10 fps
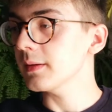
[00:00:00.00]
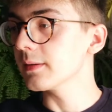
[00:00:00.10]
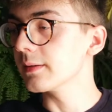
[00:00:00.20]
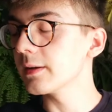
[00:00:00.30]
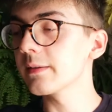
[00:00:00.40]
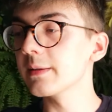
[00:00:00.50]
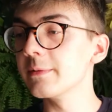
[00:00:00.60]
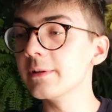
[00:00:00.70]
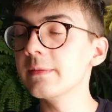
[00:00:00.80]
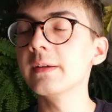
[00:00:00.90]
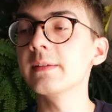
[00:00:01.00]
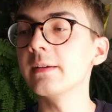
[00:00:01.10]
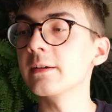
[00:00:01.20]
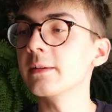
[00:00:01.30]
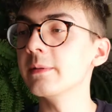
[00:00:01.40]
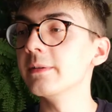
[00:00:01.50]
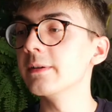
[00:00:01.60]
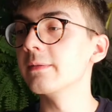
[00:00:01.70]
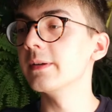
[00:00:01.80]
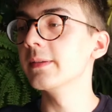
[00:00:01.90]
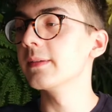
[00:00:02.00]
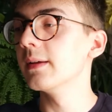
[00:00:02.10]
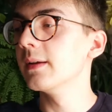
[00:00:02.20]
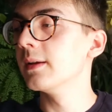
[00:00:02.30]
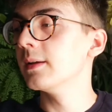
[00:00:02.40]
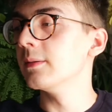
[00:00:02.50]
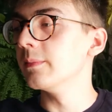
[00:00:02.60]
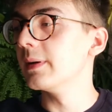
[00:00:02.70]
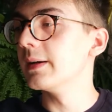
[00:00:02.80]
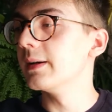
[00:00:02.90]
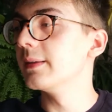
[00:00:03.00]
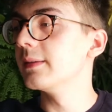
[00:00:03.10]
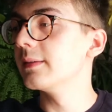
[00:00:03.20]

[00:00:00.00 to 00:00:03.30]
There are some old ones, there are some newer ones, but